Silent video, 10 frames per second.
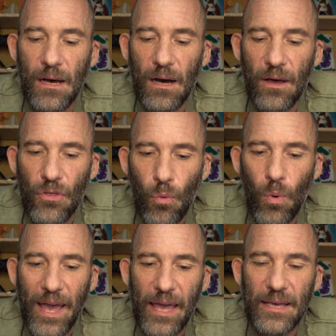the
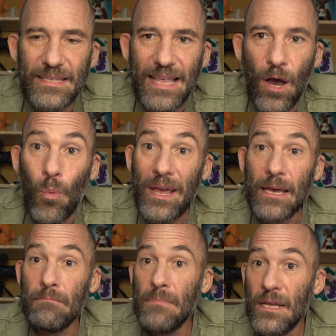ways that we
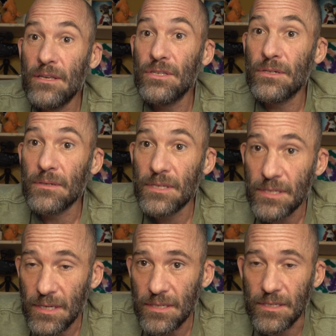administer
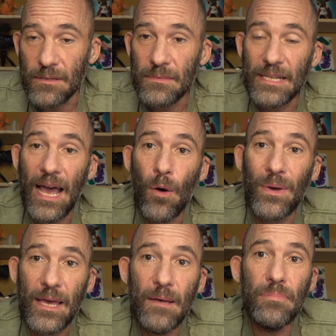systems and how
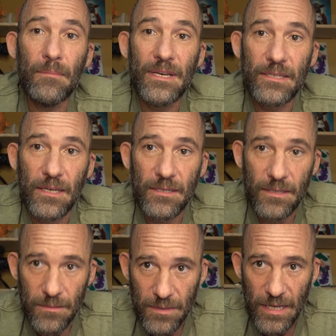we implement
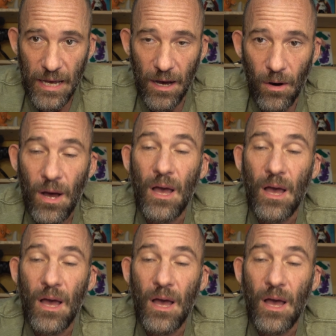systems now,